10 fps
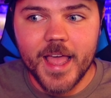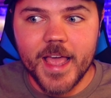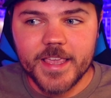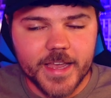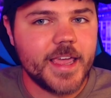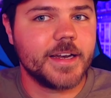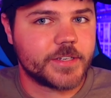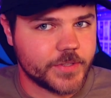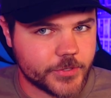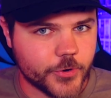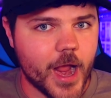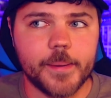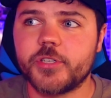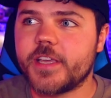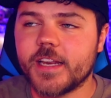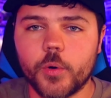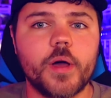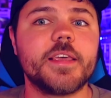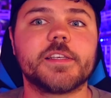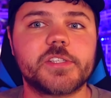you get into the traps, you get into
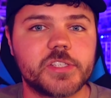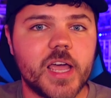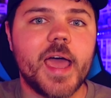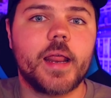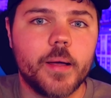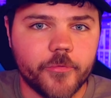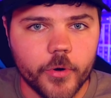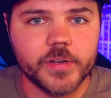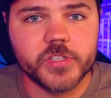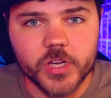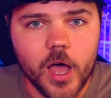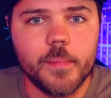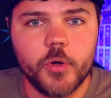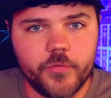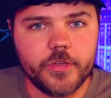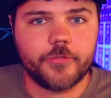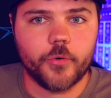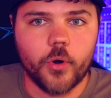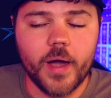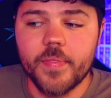what you sign up for a Saw movie
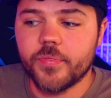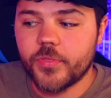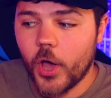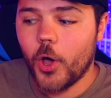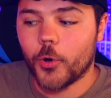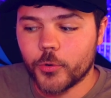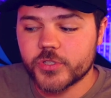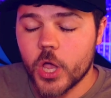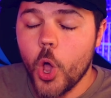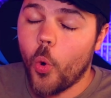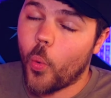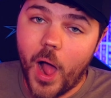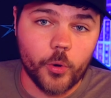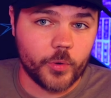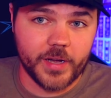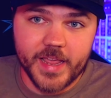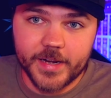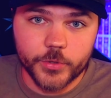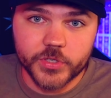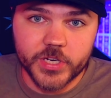for. And those, while really
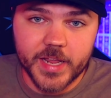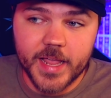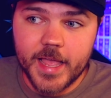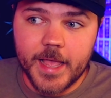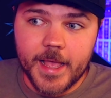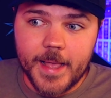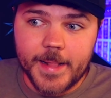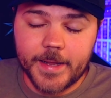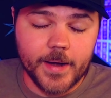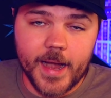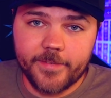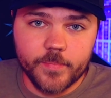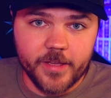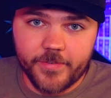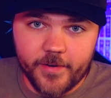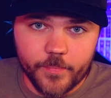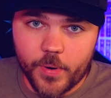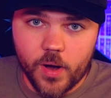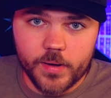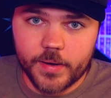interesting, they're not even my favorite
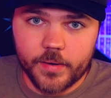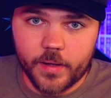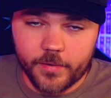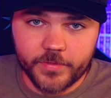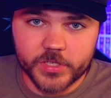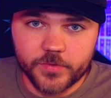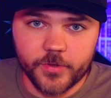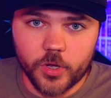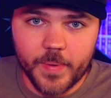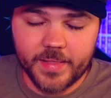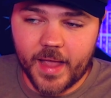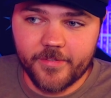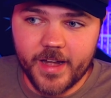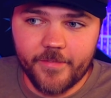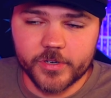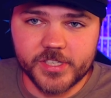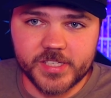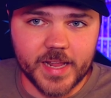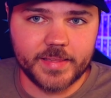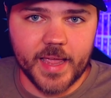part of this film. And I've never
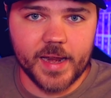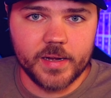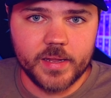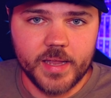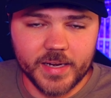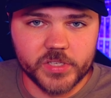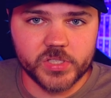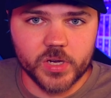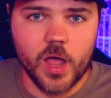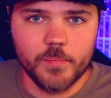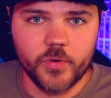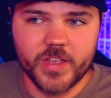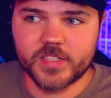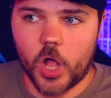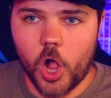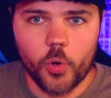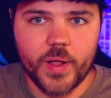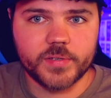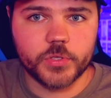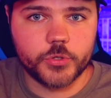said that in a Saw movie. It's
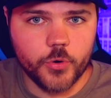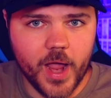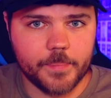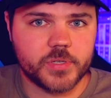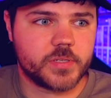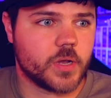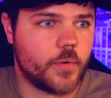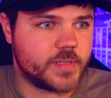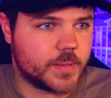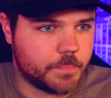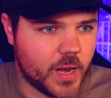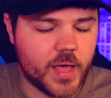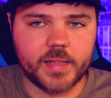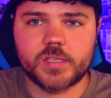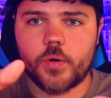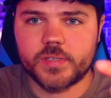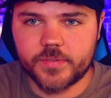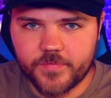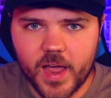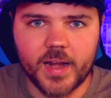always the traps, it's always the blood, it's always
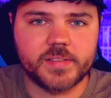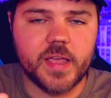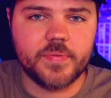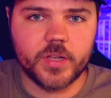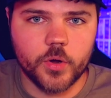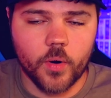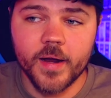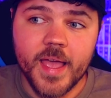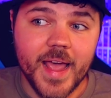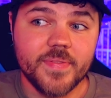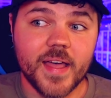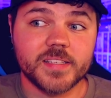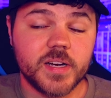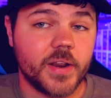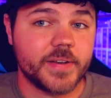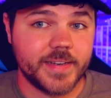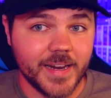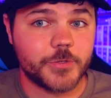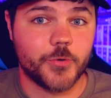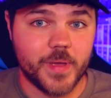the violence and the gore. And that's not a
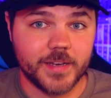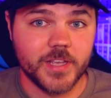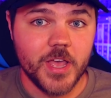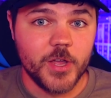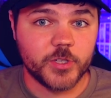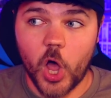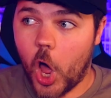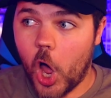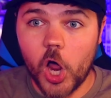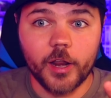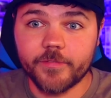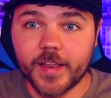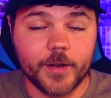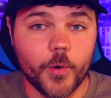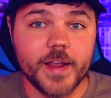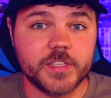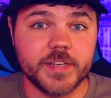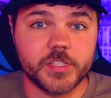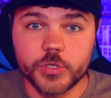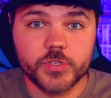detriment to all of that
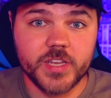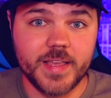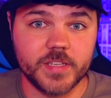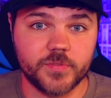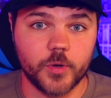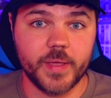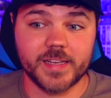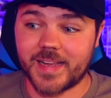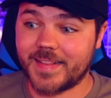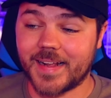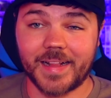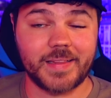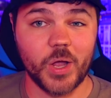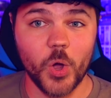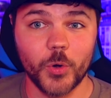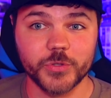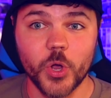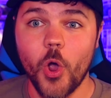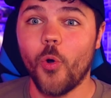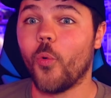craziness you see in this film, because I thought those
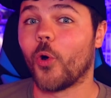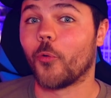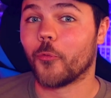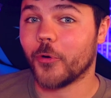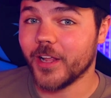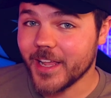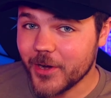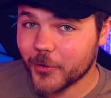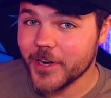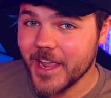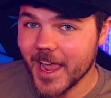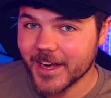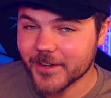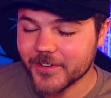were really creative.